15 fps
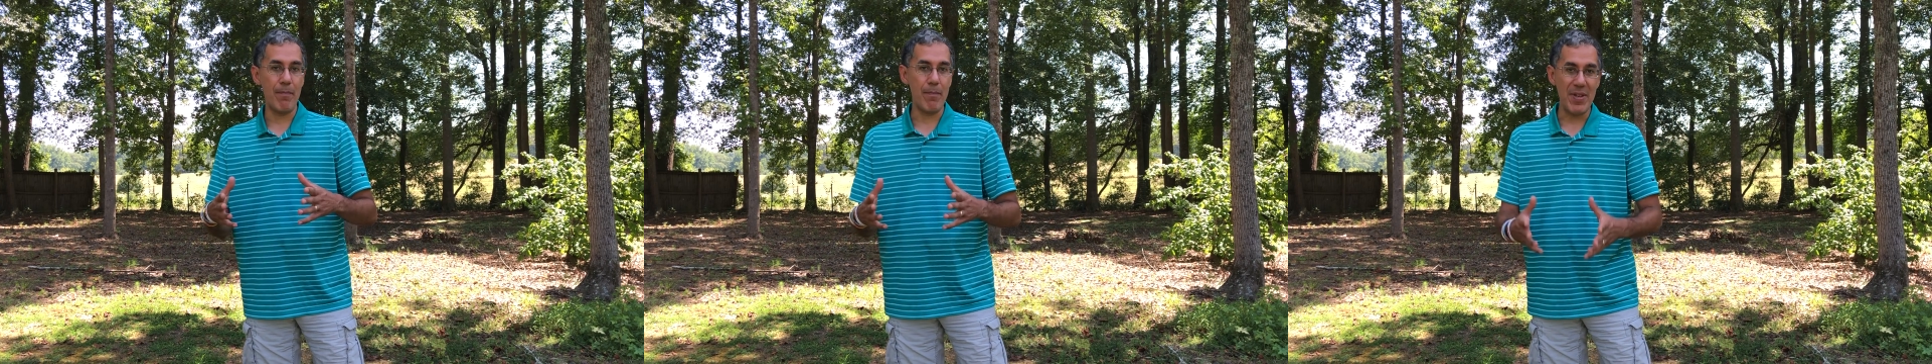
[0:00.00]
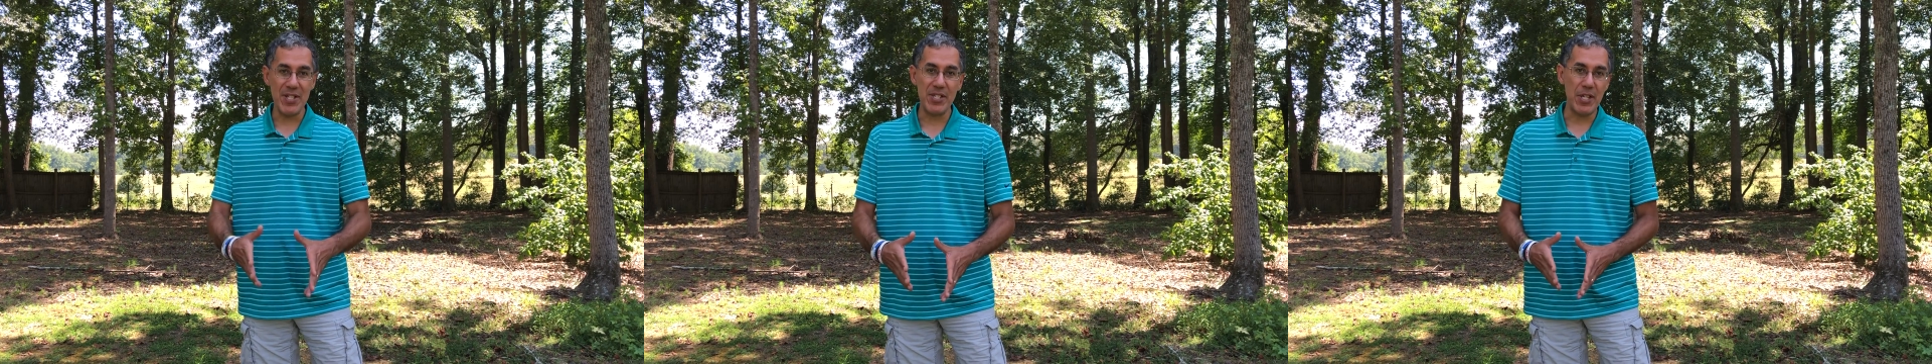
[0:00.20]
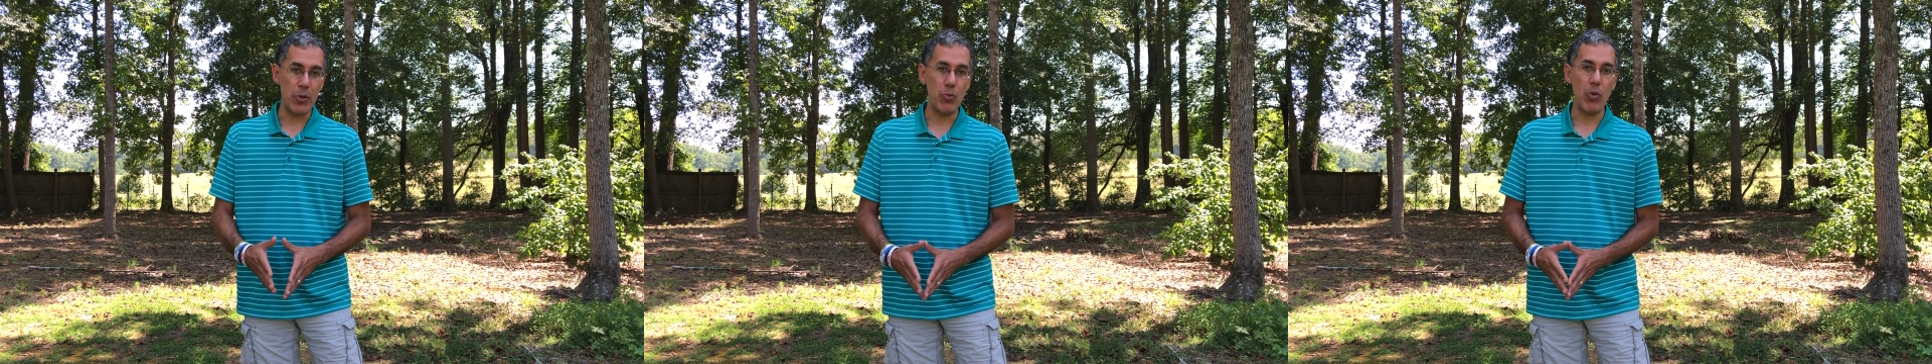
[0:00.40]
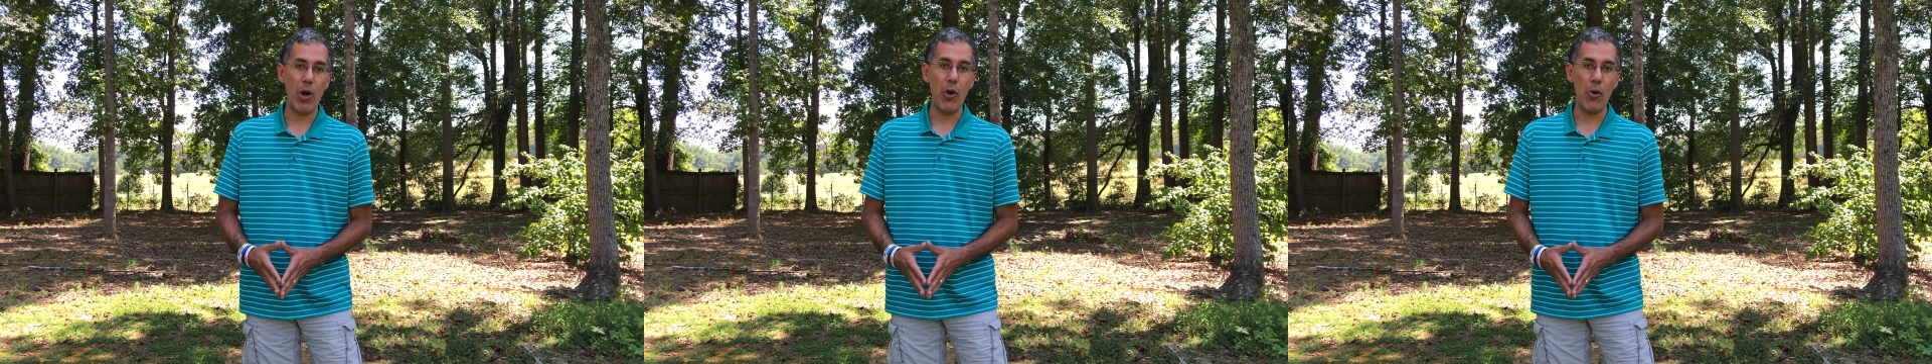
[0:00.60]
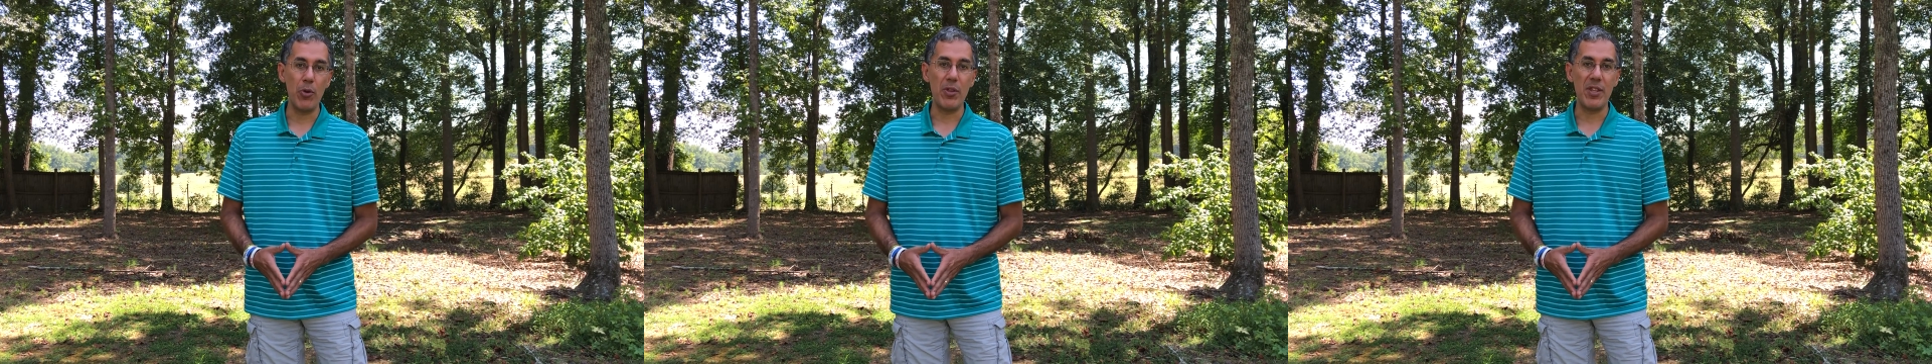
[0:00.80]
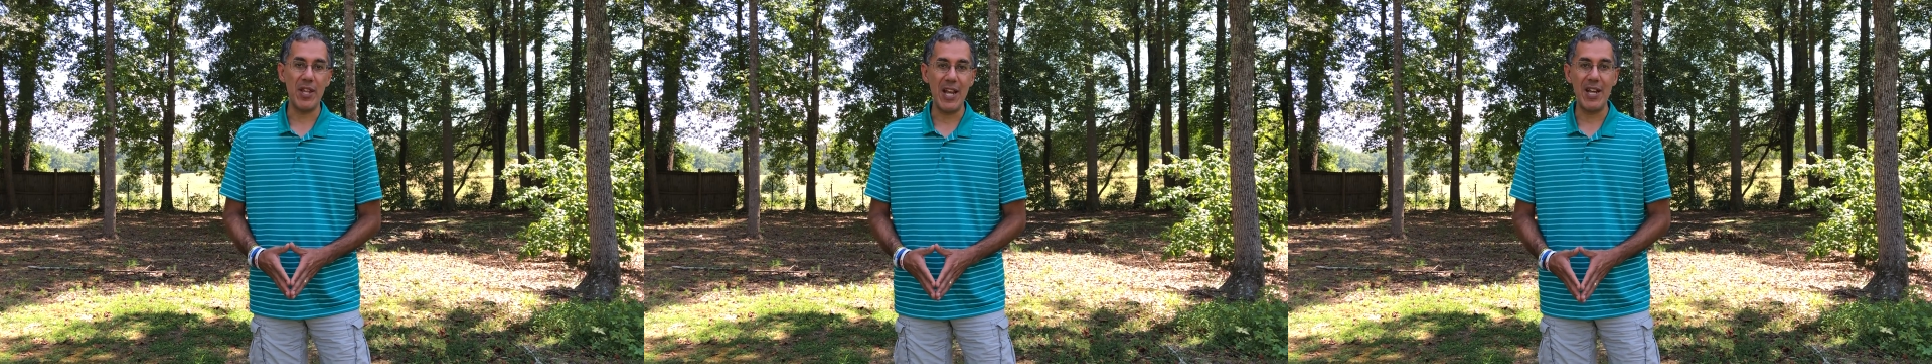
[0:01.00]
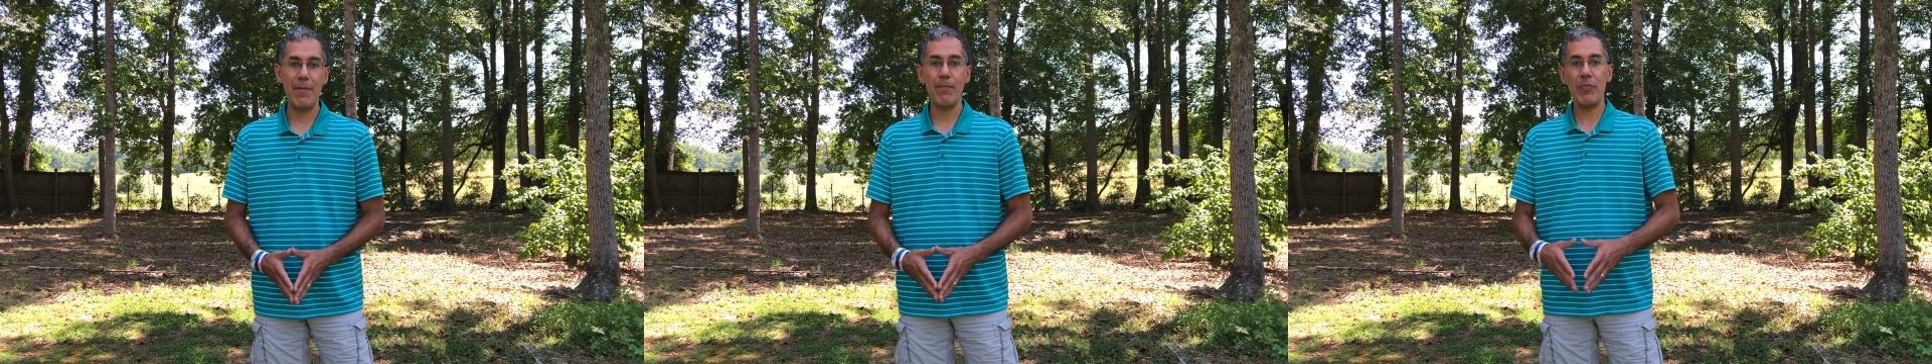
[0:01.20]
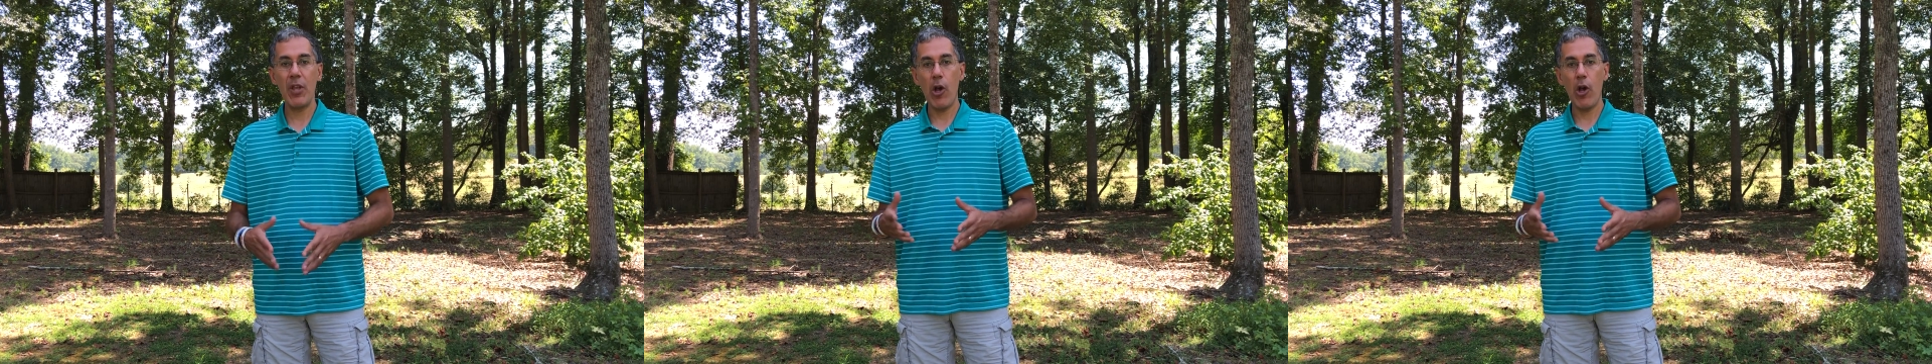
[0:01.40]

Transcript: busy road thing.